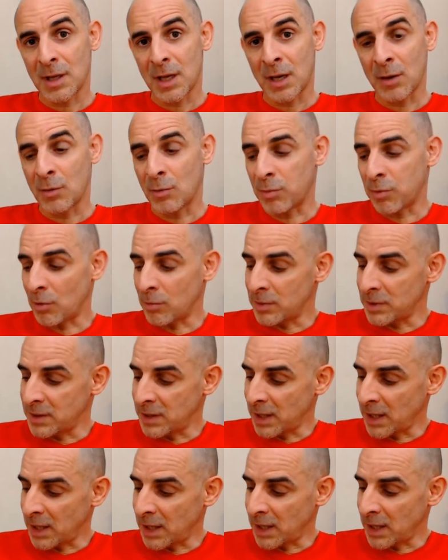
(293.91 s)
I will probably
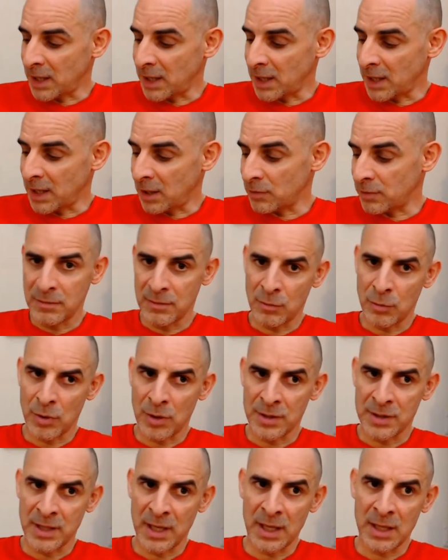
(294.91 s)
take out the
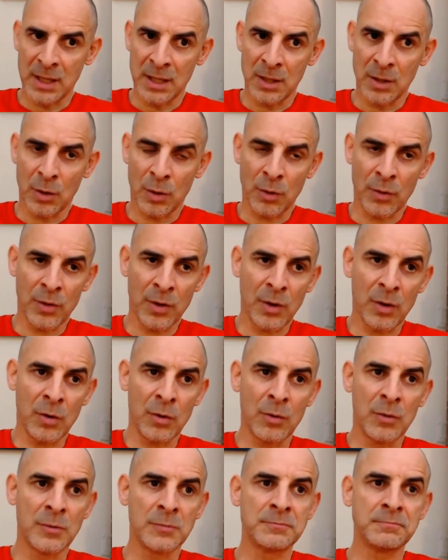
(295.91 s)
word daily,
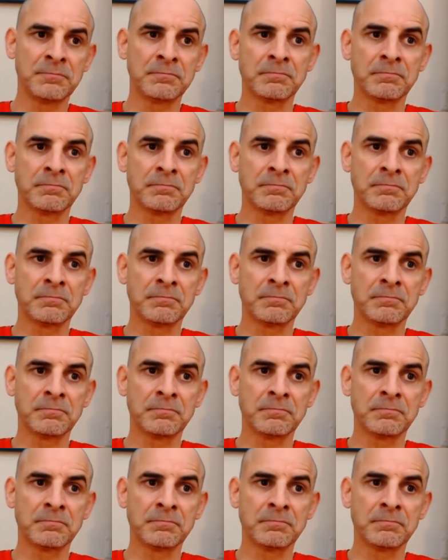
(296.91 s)
although